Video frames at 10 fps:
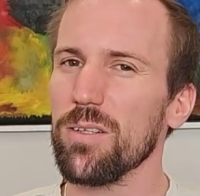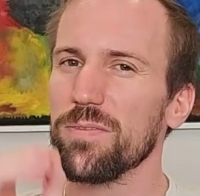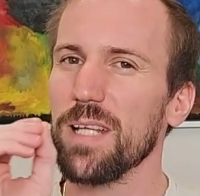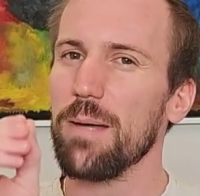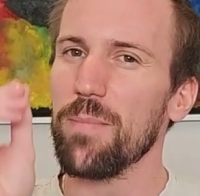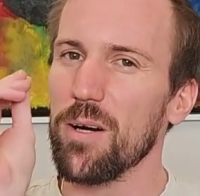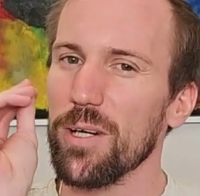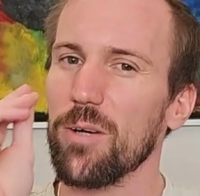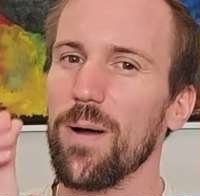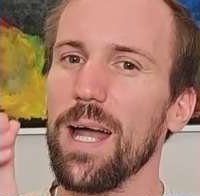of them are
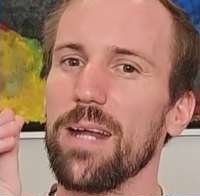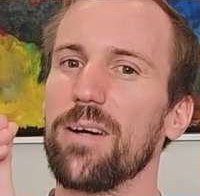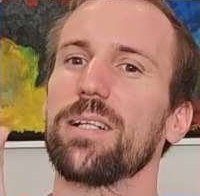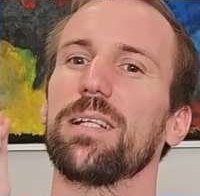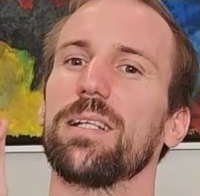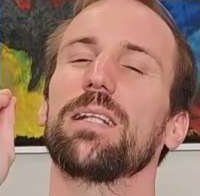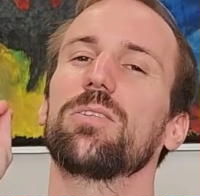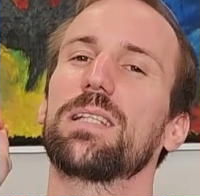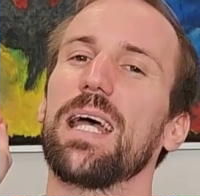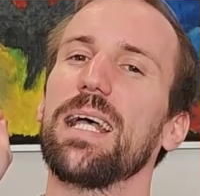required to
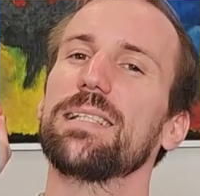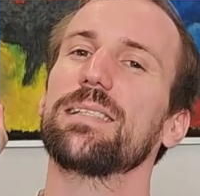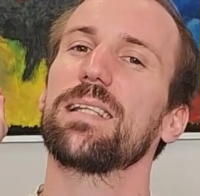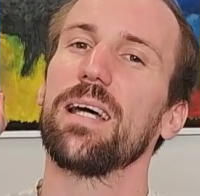test